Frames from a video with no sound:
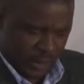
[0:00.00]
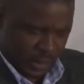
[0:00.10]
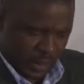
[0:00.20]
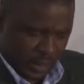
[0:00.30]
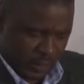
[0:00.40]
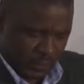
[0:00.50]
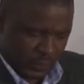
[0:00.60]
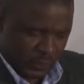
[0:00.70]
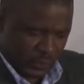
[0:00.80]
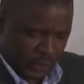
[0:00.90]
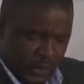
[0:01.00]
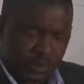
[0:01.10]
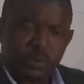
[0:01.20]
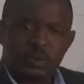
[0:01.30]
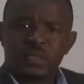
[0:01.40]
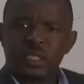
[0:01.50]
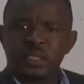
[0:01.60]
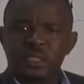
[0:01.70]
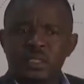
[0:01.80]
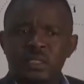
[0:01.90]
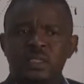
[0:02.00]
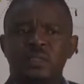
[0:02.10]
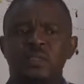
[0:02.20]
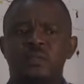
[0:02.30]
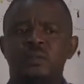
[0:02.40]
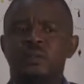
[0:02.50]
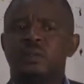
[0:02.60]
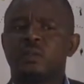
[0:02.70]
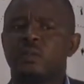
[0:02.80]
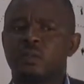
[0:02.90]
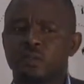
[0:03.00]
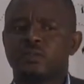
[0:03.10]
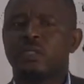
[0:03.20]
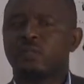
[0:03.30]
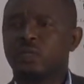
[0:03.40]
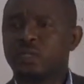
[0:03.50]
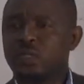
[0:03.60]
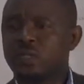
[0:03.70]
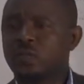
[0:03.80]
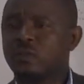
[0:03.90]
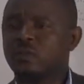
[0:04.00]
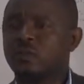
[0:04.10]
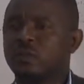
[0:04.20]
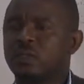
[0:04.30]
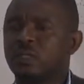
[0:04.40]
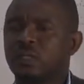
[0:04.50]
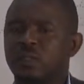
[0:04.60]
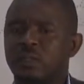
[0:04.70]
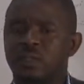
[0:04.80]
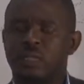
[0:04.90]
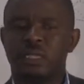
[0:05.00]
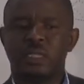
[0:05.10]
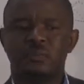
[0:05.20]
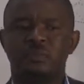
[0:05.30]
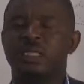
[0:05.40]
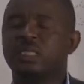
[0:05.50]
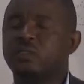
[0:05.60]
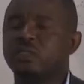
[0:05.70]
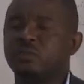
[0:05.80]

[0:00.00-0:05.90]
and obtained lots of support, financial